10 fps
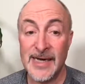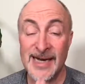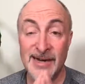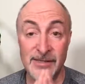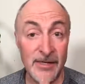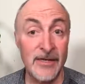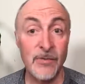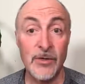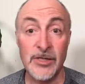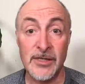And I thank you
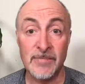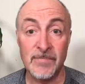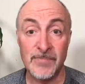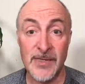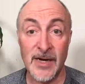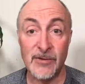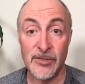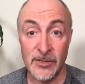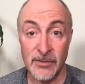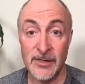for watching. I'll
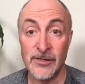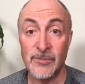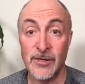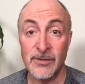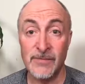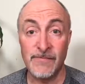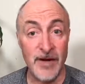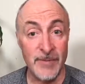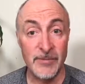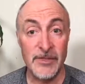see you again tomorrow,
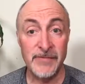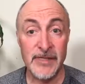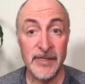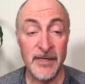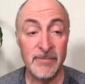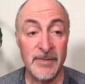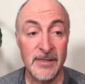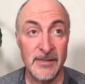5 p.m. Pacific time.